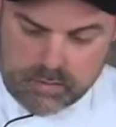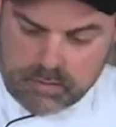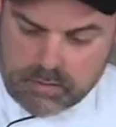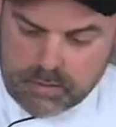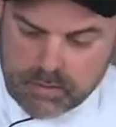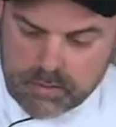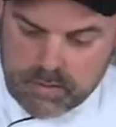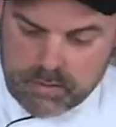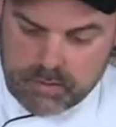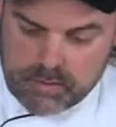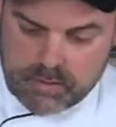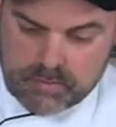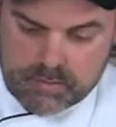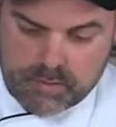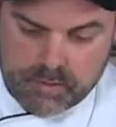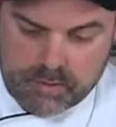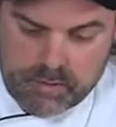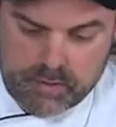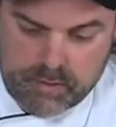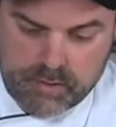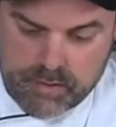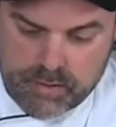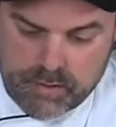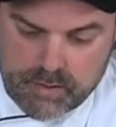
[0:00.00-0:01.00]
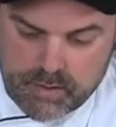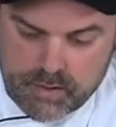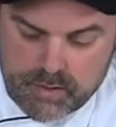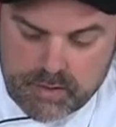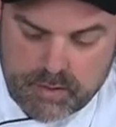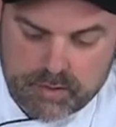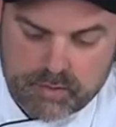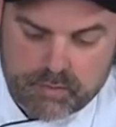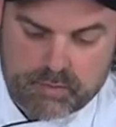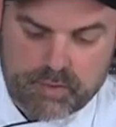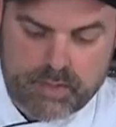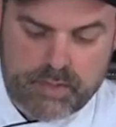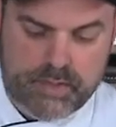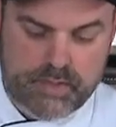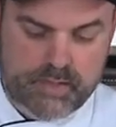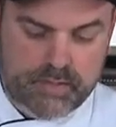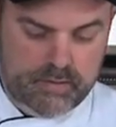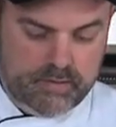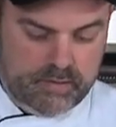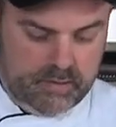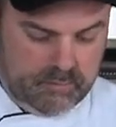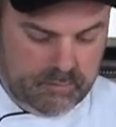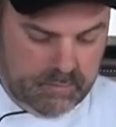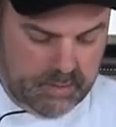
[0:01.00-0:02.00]
The third
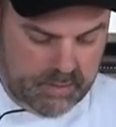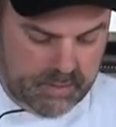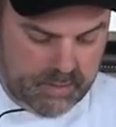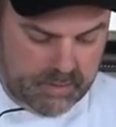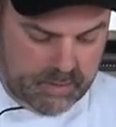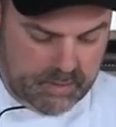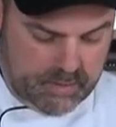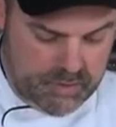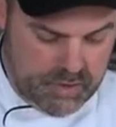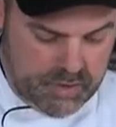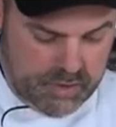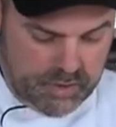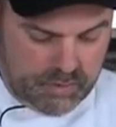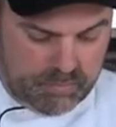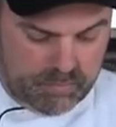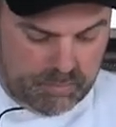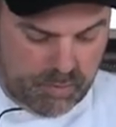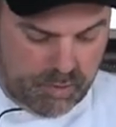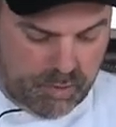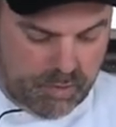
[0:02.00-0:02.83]
ingredient in making a chicken